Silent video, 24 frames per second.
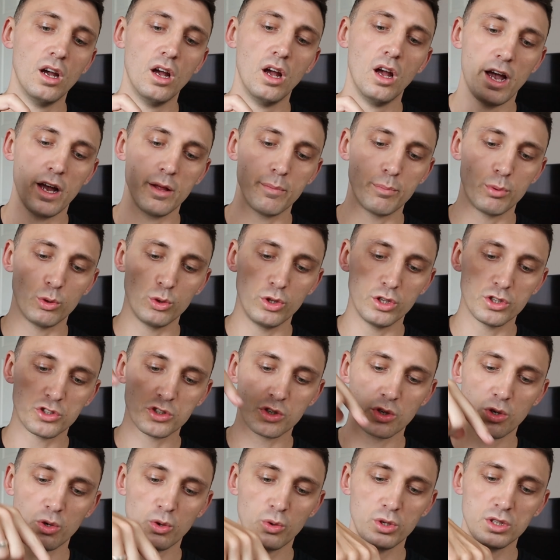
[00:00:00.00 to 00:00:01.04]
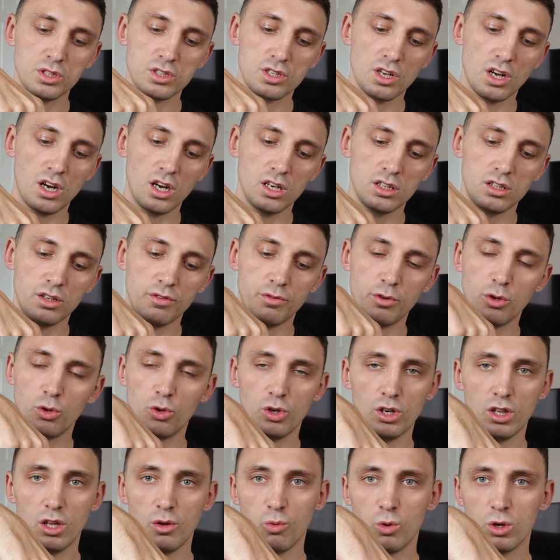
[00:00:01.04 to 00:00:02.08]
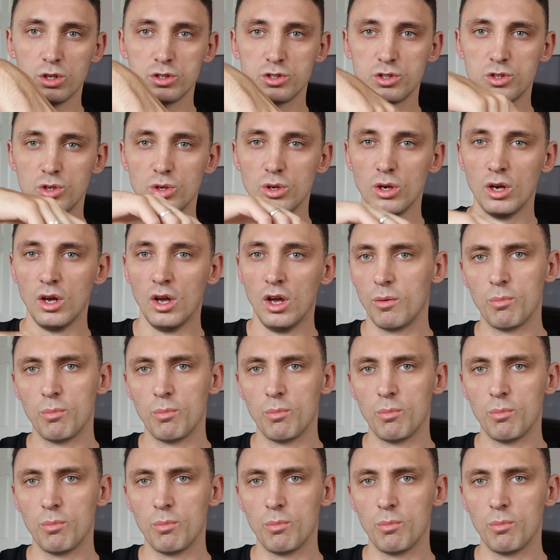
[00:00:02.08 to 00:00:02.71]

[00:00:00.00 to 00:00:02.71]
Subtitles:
and put the screw inside if you really want to.